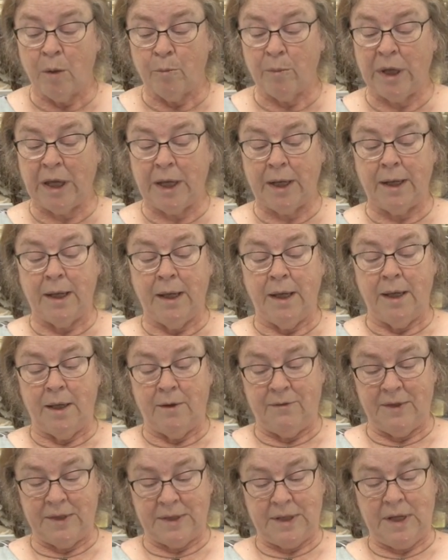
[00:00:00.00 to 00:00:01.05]
but
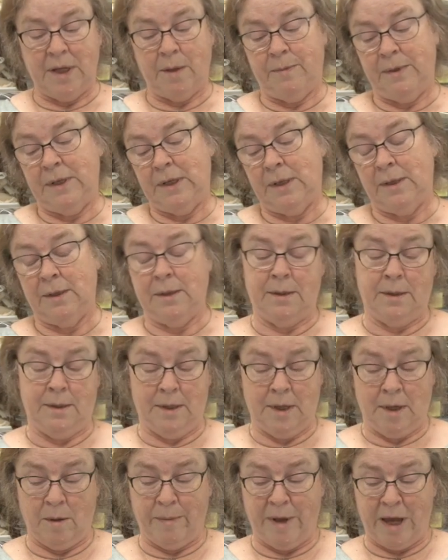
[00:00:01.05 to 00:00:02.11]
if it's kept in
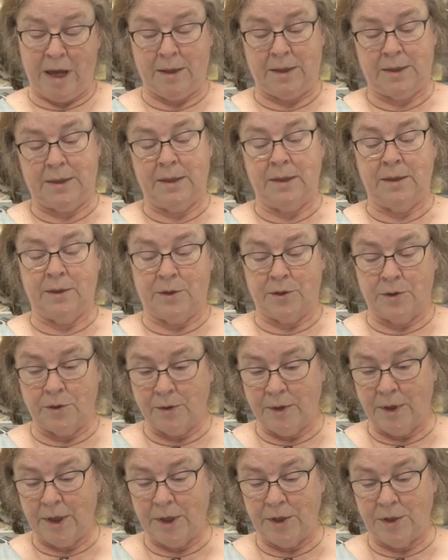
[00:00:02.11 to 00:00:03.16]
a box in
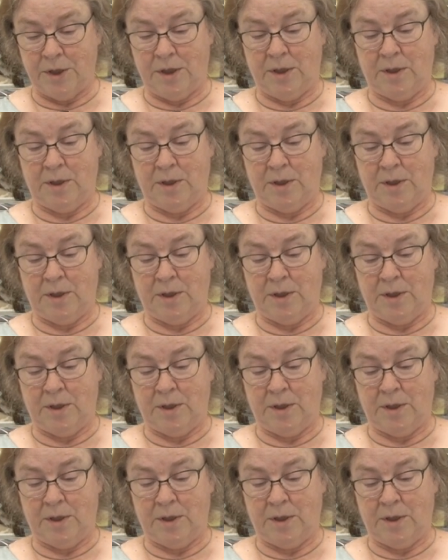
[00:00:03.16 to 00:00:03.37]
storage,